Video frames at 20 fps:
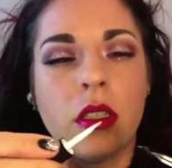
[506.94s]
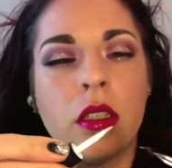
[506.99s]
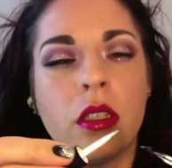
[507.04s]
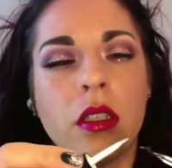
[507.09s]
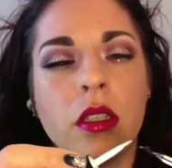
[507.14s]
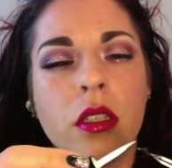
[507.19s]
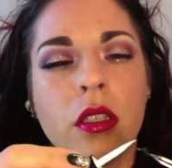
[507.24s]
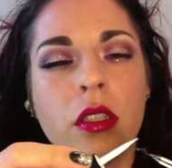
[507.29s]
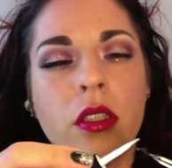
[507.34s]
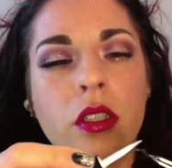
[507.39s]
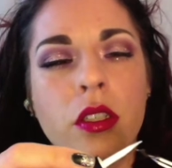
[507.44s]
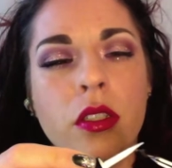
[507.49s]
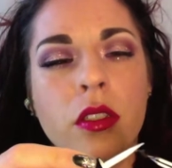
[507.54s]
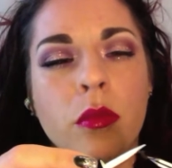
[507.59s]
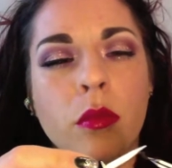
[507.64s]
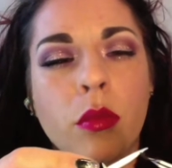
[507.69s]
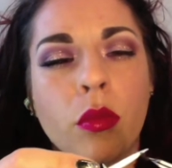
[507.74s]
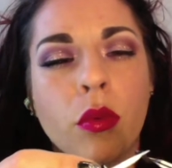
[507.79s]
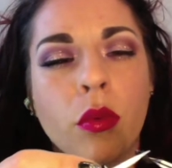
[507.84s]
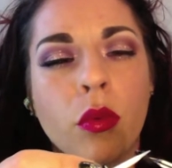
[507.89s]
You just
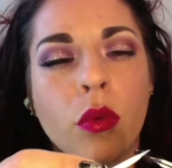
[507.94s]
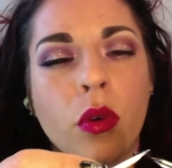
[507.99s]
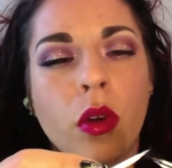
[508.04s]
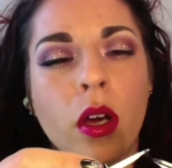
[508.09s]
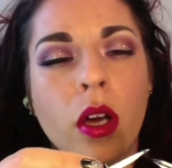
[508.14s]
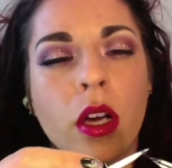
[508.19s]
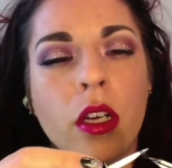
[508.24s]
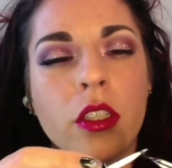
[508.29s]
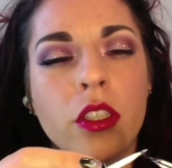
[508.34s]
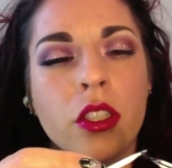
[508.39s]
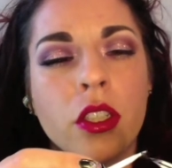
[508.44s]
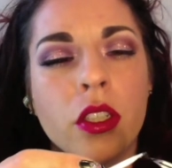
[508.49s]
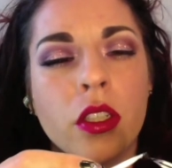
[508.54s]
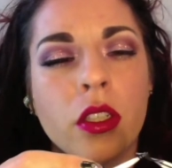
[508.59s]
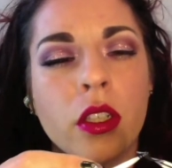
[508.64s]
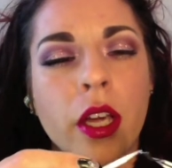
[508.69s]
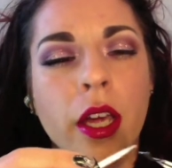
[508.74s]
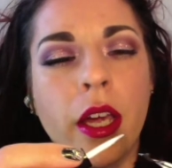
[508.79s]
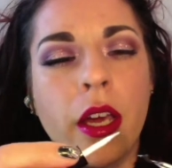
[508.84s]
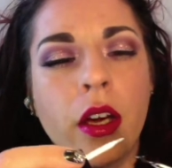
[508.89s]
brush a
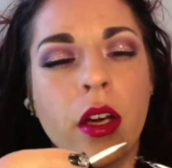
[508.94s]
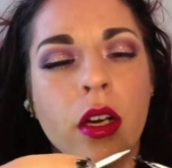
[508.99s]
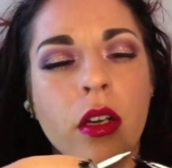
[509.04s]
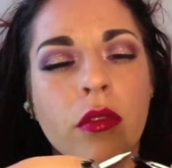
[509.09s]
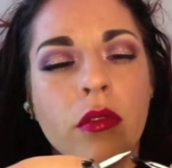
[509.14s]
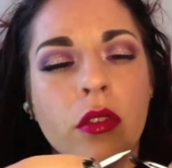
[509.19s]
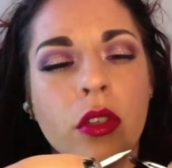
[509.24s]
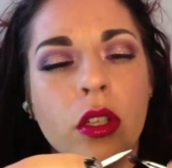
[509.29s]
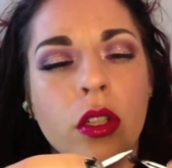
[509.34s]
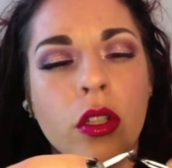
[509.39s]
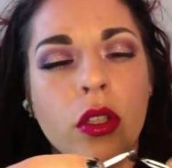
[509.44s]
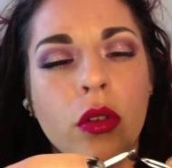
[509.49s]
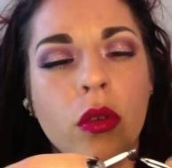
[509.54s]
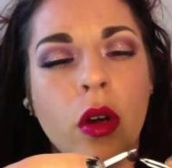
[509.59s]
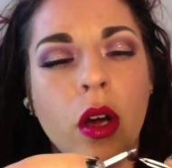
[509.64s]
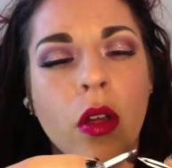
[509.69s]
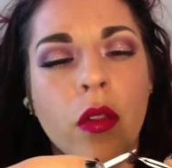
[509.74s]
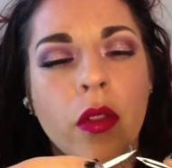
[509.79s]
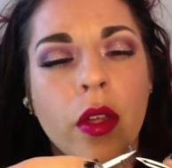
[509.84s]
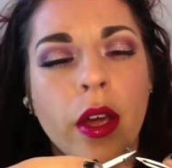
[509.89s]
layer of glue
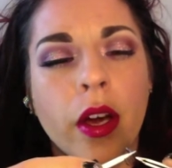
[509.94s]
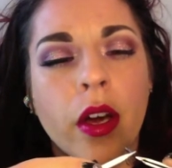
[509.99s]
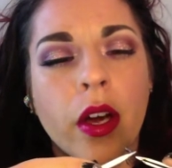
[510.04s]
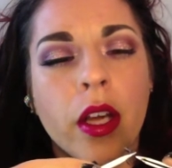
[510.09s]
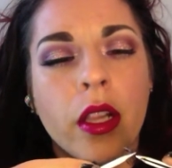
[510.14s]
on there,